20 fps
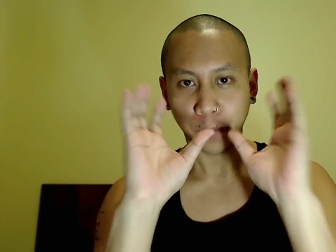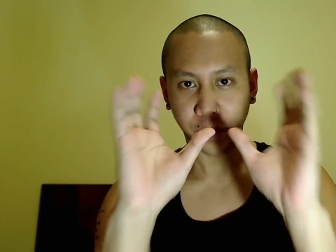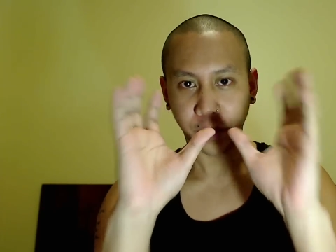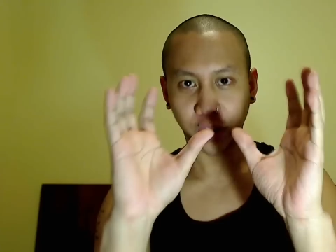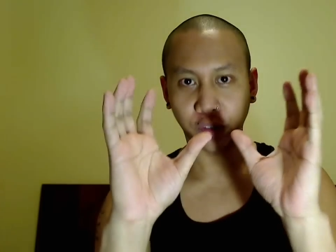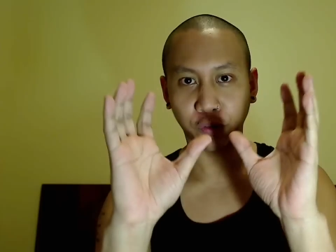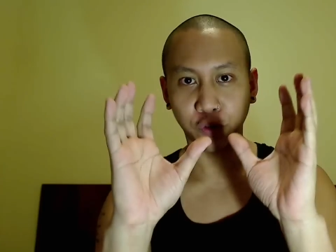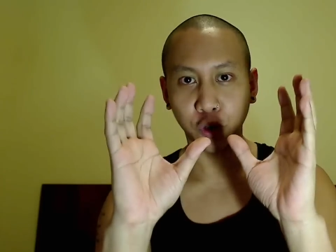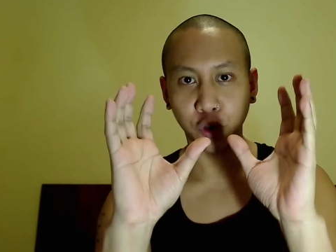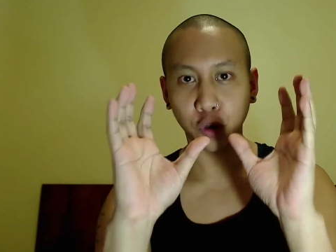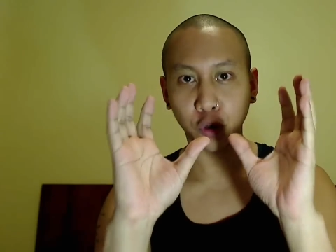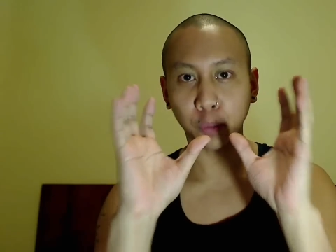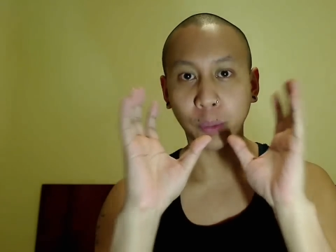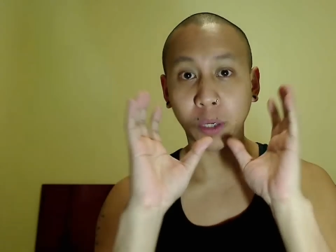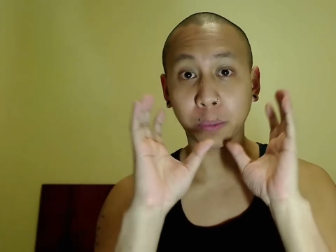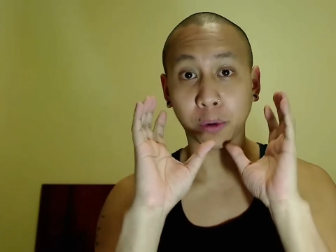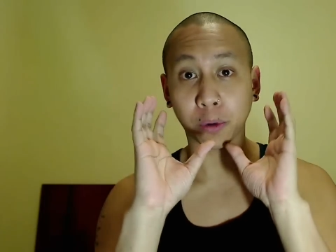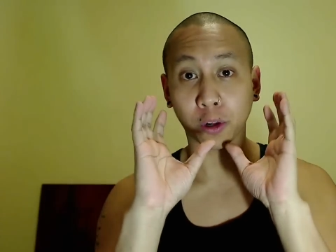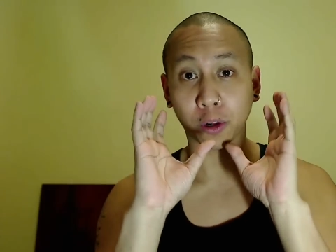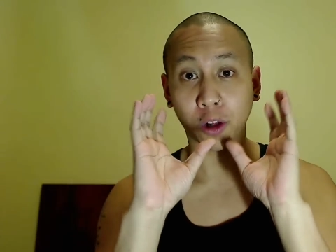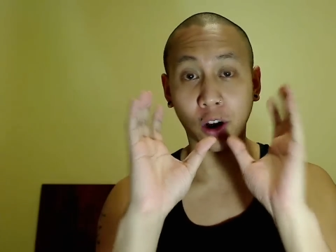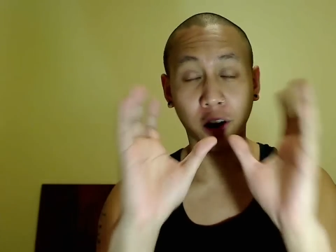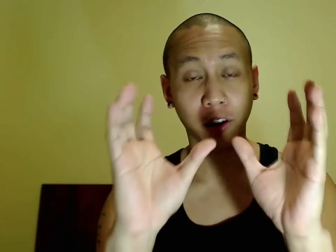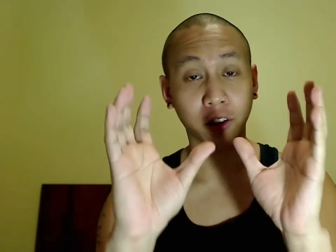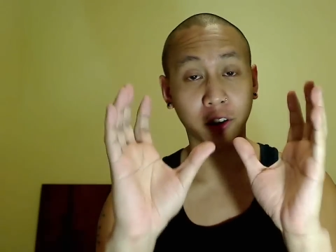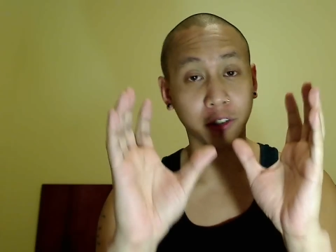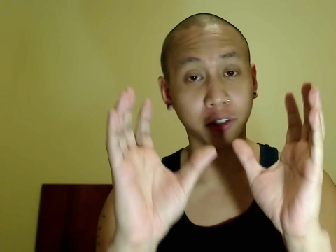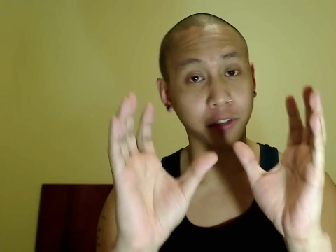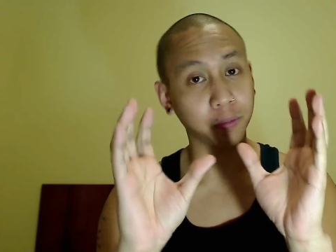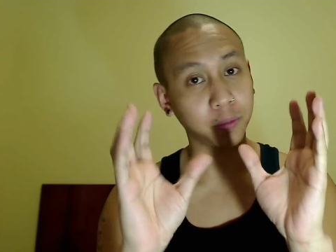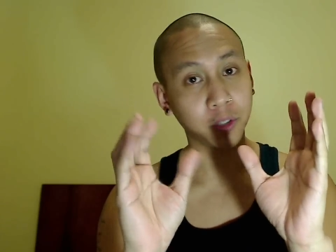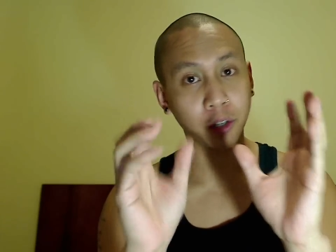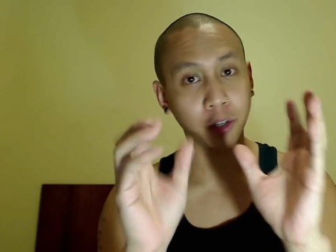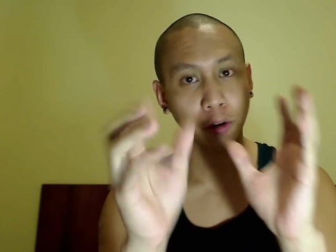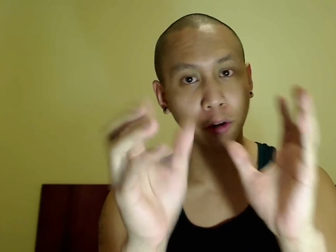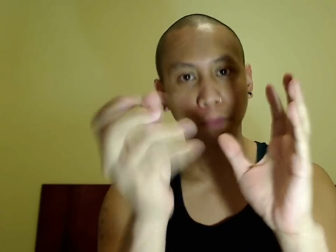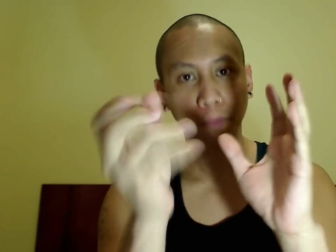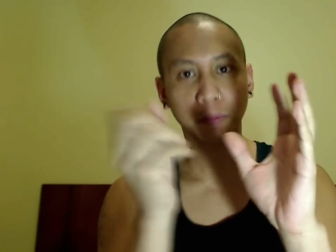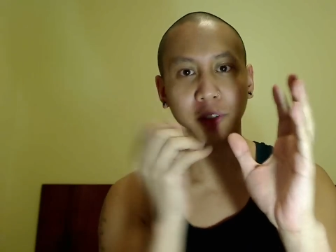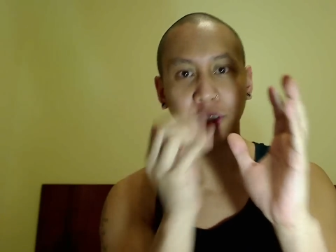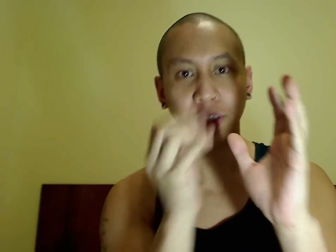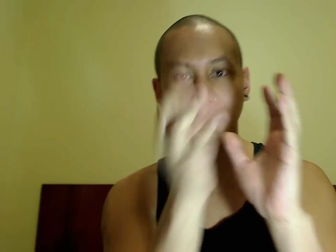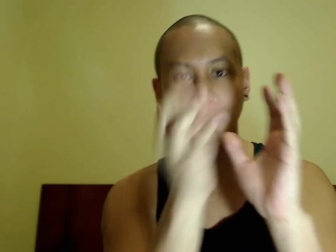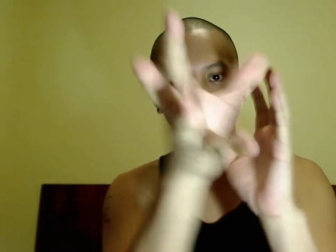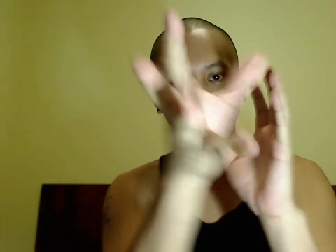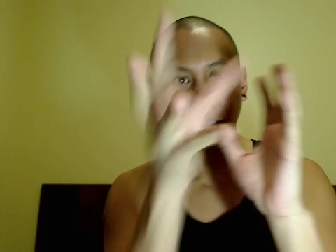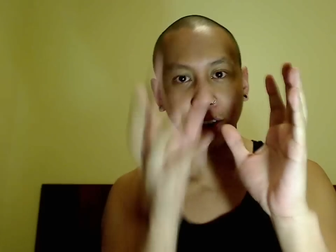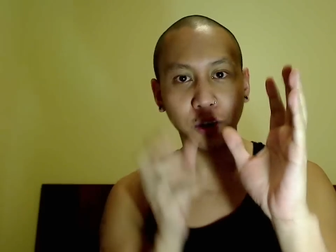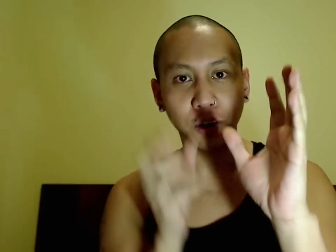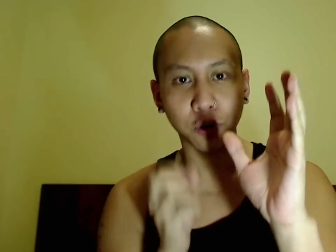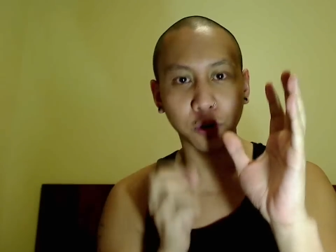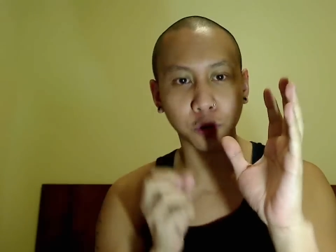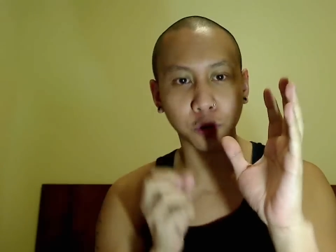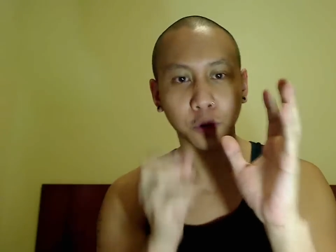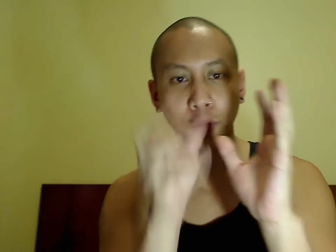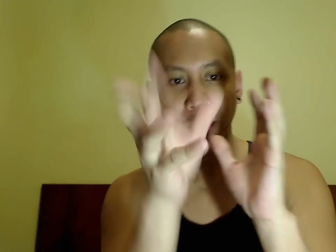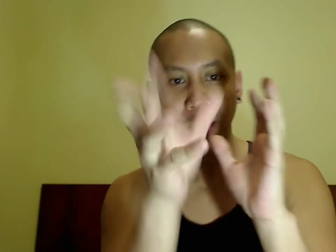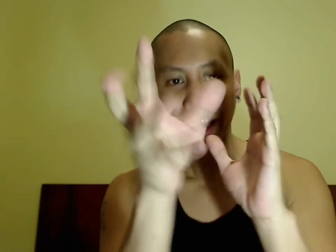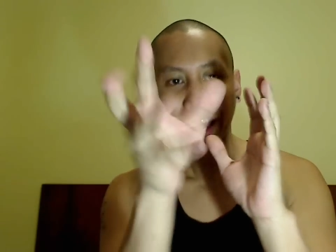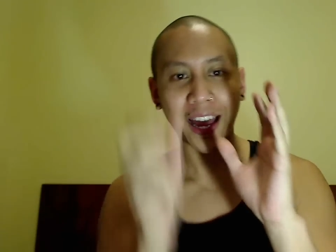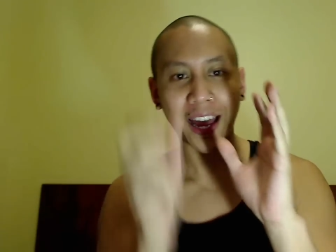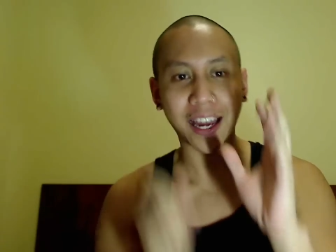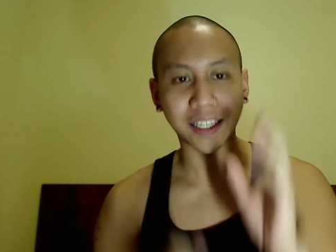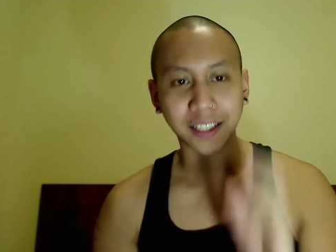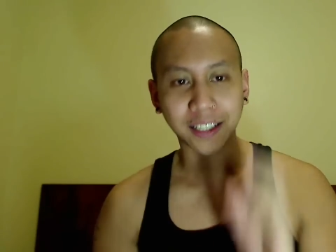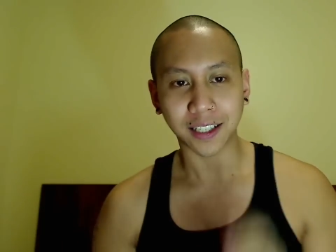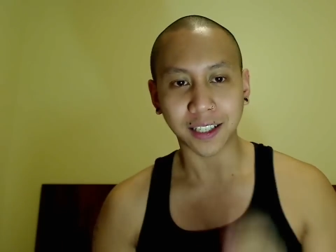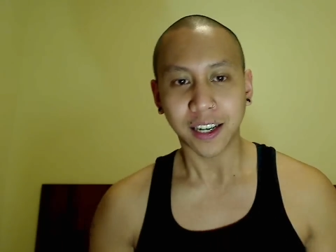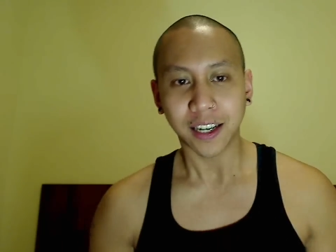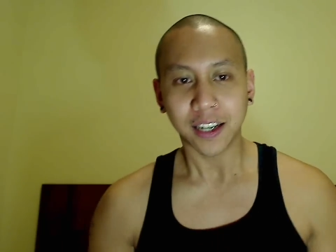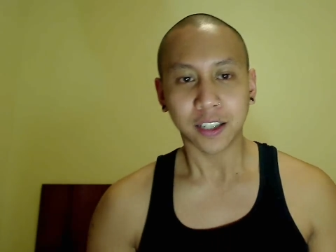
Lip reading: the view people are, you know, seeing you at.